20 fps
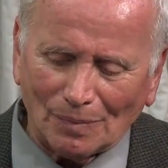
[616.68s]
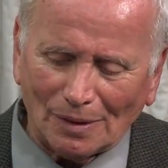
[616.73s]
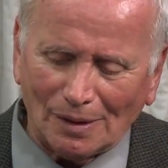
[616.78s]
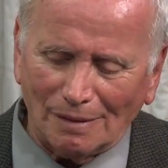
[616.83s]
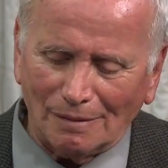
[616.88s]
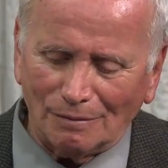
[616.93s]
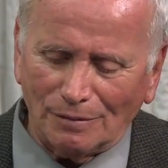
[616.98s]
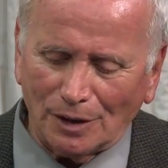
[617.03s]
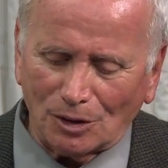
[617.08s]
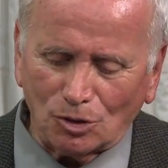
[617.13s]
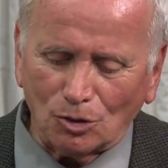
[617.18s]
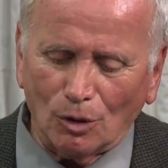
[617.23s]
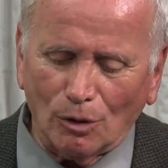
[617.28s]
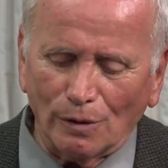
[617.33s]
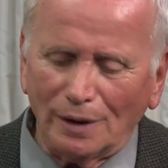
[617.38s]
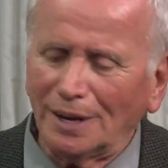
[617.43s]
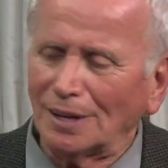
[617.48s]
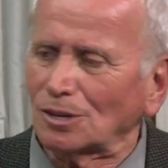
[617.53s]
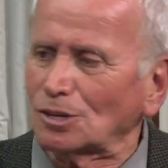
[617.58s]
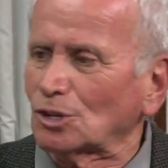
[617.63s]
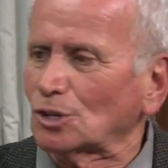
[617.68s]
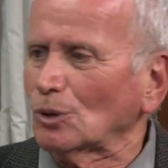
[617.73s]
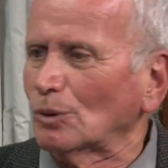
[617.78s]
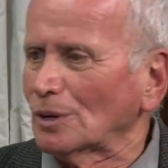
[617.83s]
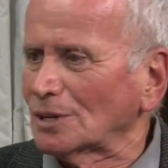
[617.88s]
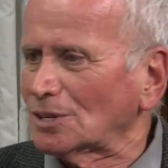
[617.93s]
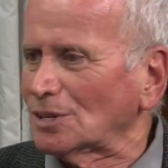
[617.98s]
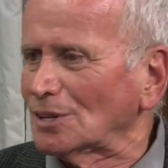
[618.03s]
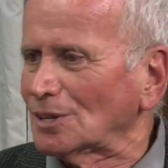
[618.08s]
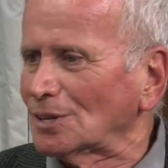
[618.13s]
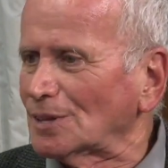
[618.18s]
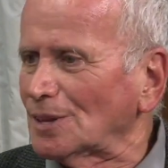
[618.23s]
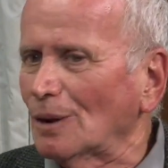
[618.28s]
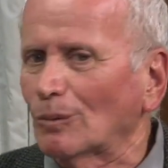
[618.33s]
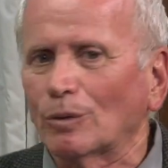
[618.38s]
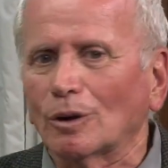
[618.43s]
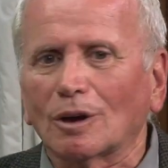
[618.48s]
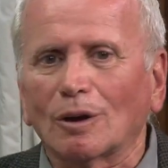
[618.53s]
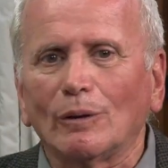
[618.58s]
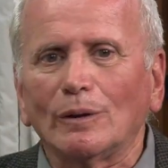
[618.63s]
Victorian sources that
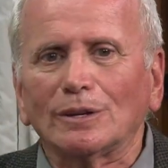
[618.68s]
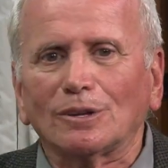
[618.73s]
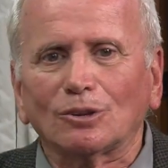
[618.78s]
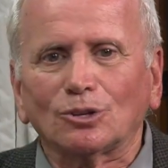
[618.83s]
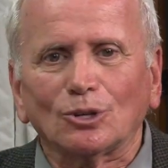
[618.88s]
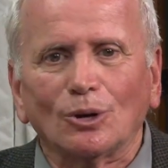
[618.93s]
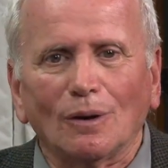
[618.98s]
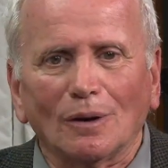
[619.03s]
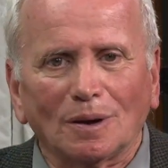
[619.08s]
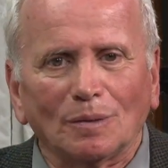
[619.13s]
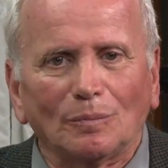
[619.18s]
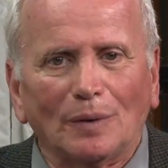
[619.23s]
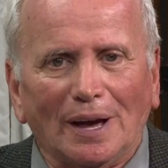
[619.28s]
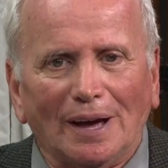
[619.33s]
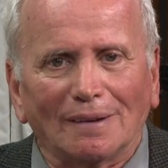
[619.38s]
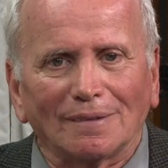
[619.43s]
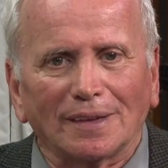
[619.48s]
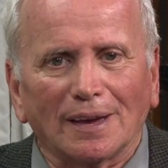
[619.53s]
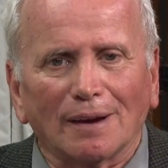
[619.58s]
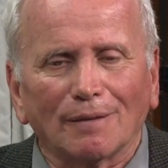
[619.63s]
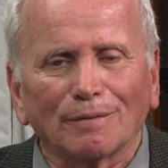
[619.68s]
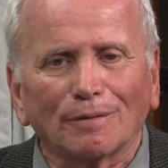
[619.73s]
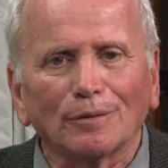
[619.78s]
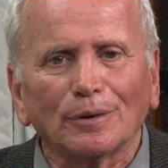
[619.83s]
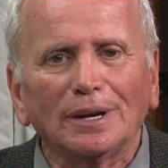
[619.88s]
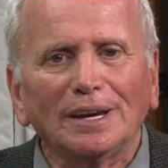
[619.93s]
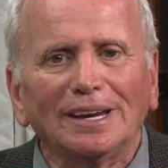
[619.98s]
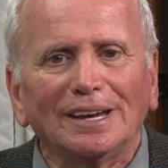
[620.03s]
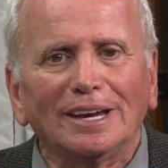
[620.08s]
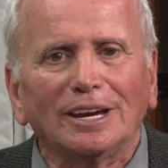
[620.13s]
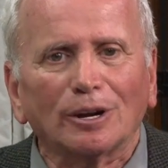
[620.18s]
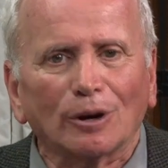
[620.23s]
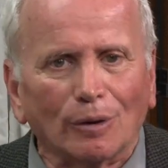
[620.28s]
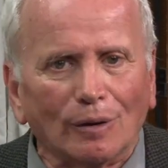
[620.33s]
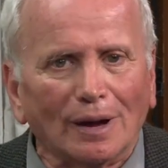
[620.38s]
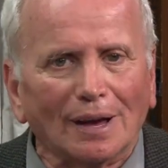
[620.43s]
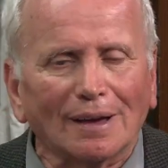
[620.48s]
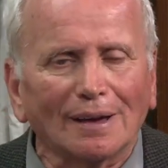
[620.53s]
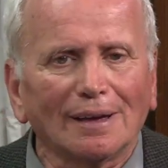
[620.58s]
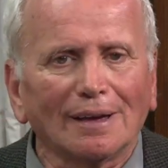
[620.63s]
we're going to talk about. Every
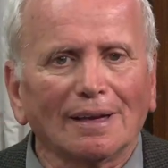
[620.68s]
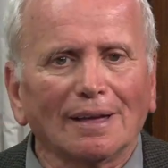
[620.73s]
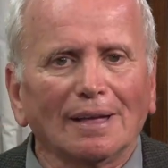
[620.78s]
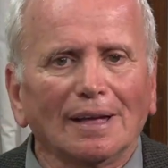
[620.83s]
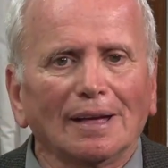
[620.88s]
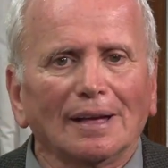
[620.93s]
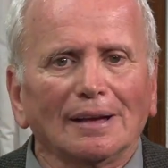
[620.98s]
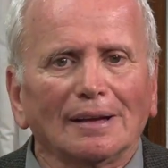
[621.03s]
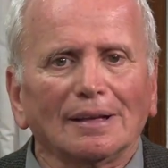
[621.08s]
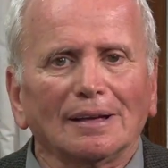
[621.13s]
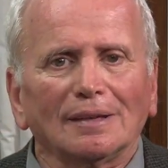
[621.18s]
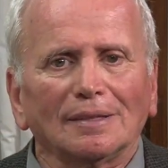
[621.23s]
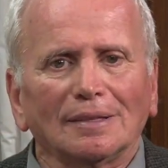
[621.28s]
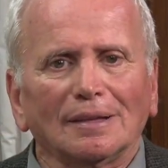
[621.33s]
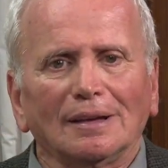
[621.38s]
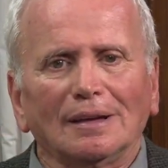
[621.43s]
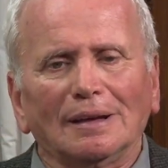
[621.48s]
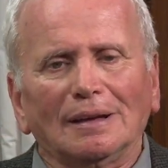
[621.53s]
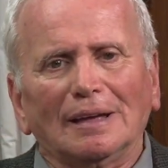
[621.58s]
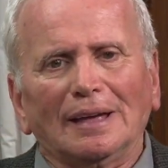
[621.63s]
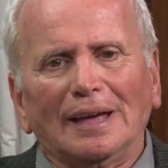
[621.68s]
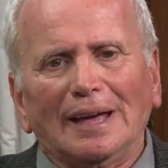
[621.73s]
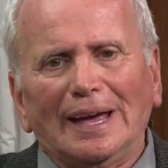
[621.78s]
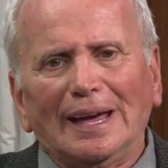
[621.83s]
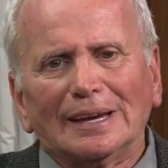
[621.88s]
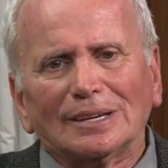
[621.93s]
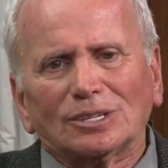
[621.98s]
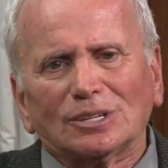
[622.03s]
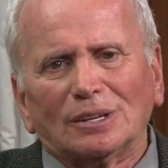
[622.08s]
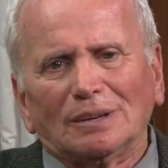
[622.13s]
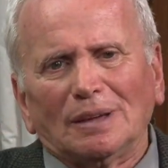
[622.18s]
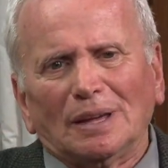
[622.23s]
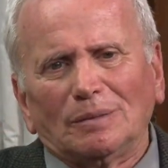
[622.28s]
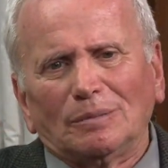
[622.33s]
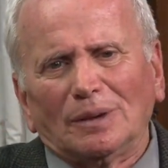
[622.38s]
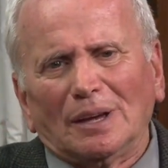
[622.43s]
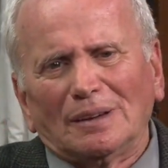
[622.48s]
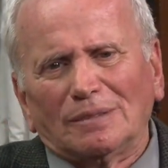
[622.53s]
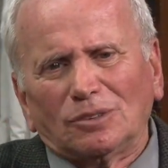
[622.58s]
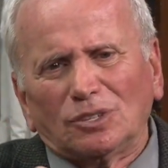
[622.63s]
era has
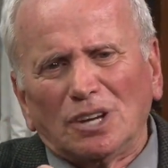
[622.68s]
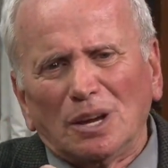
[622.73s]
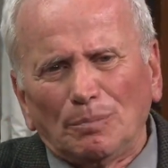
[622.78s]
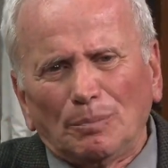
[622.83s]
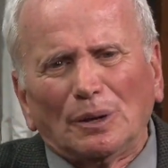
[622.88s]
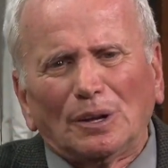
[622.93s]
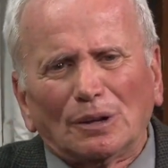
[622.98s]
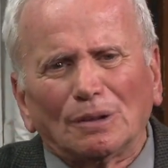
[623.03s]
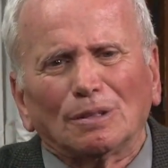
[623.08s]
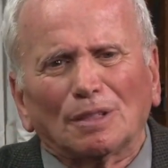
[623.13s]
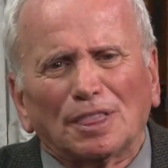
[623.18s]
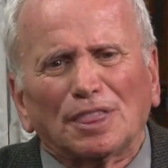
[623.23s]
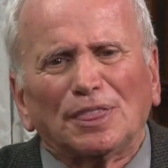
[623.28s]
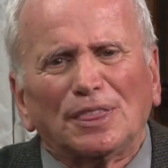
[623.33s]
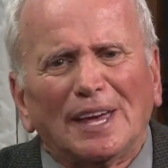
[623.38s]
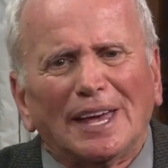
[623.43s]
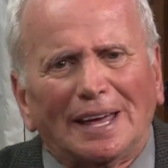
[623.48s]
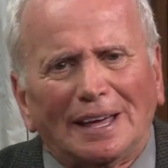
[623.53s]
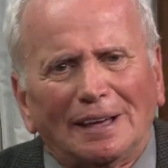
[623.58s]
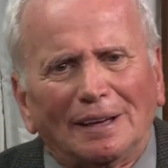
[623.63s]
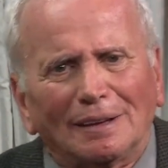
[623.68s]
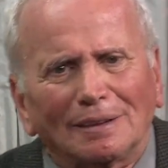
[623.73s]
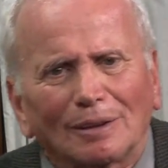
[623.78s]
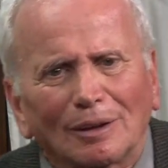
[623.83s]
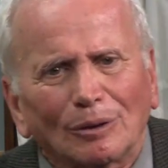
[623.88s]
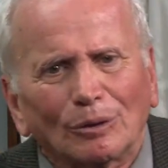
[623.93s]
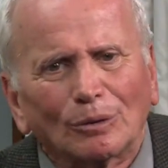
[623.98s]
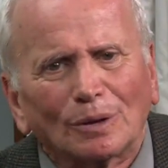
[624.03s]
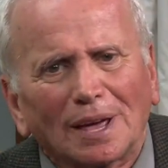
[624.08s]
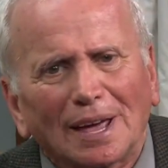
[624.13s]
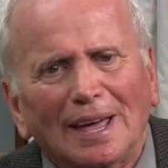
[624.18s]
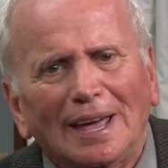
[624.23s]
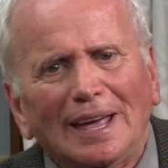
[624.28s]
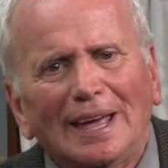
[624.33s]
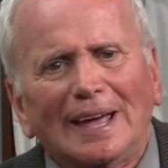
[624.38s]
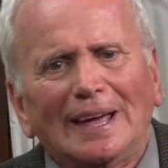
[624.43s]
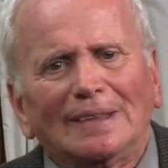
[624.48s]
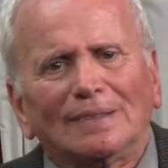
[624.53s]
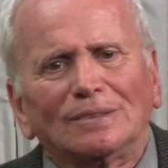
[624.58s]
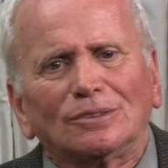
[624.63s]
a typical thing, okay?
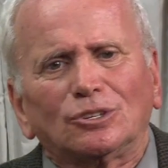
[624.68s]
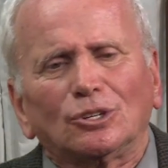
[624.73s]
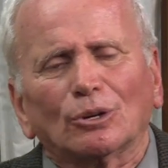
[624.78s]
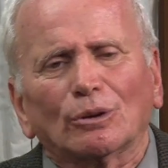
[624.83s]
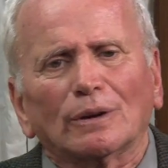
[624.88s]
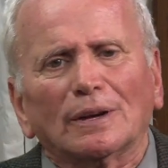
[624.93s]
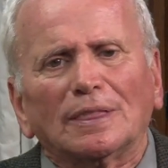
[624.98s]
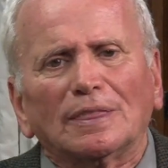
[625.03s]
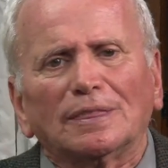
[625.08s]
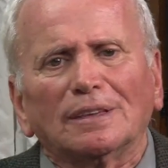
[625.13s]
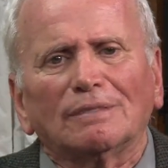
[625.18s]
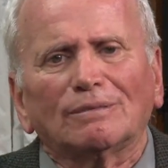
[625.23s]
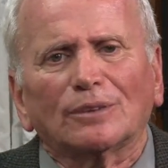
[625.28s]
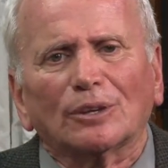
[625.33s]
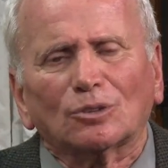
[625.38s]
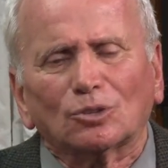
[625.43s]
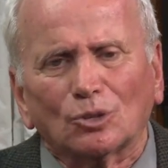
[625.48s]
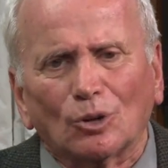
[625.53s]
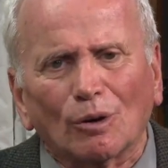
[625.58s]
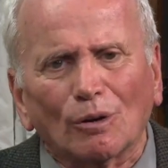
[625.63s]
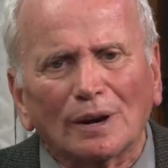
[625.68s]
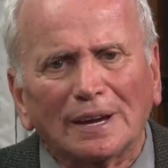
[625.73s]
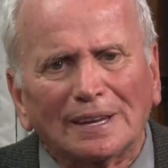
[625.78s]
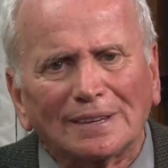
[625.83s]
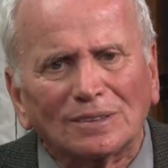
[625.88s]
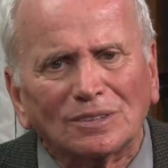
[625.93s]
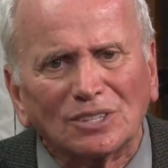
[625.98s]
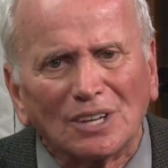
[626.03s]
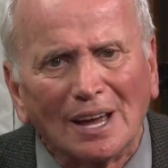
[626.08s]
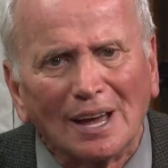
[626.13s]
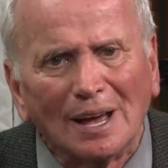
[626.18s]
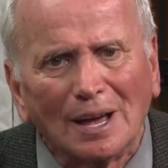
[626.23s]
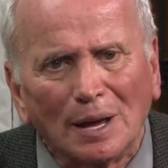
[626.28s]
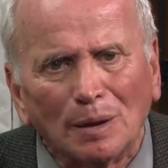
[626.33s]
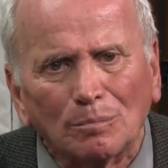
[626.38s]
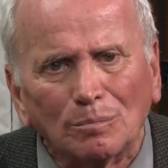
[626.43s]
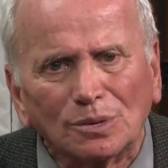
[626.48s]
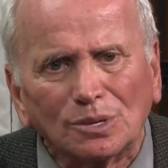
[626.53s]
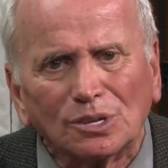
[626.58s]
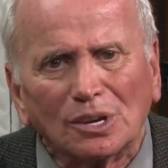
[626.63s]
And during the Victorian
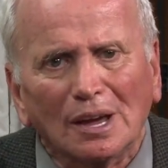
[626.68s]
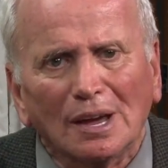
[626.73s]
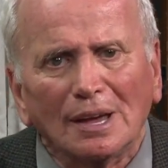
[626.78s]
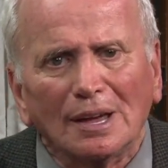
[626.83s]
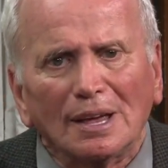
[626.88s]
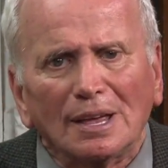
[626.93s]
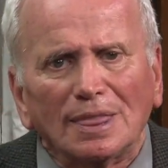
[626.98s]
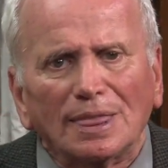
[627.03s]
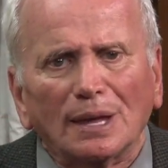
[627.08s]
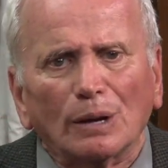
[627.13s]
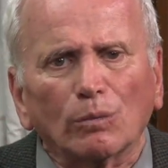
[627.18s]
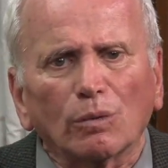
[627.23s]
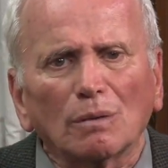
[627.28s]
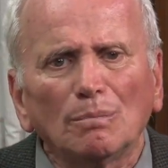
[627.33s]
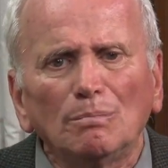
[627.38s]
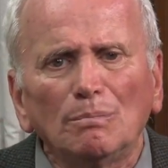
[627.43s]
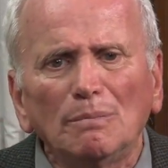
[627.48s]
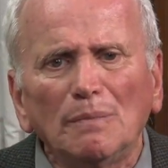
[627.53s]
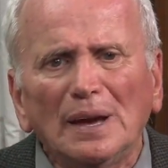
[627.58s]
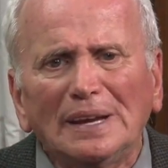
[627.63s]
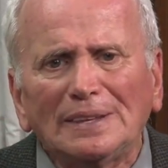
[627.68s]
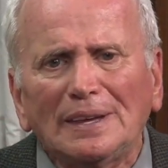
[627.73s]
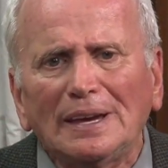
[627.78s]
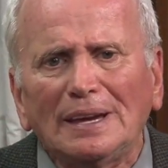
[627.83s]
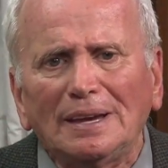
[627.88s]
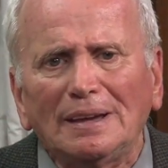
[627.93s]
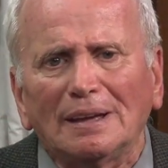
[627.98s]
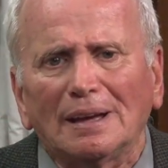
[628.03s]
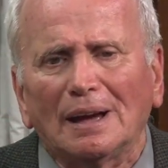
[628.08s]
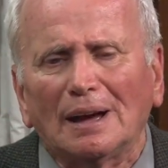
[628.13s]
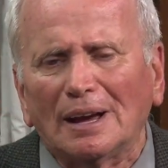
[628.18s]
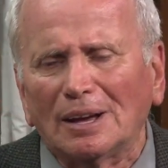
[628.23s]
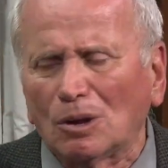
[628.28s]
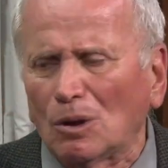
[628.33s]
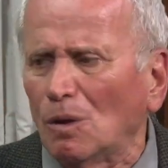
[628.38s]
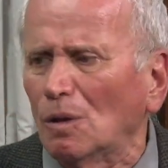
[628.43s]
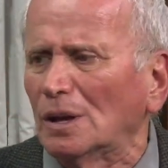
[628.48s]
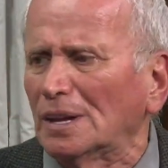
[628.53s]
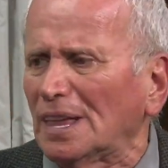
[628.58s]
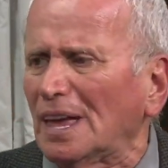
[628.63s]
times, there were many, I
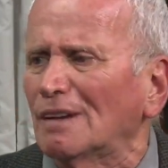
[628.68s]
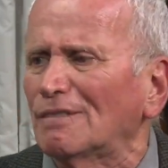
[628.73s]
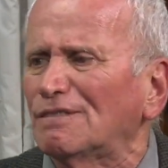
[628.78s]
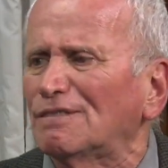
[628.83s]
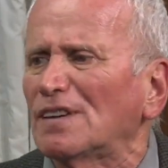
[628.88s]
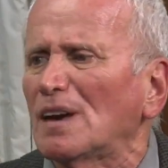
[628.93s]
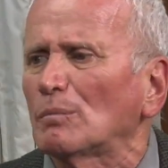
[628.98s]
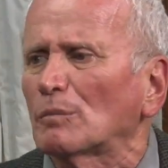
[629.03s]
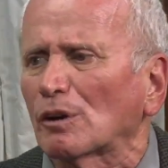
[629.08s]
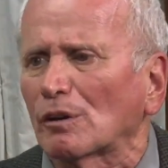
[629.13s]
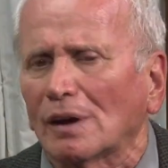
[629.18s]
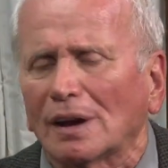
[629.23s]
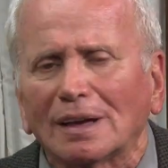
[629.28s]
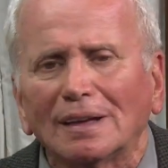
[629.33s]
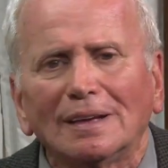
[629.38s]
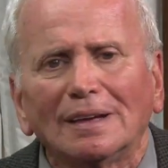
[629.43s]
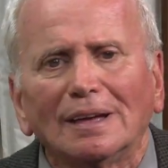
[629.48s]
call it ephemera,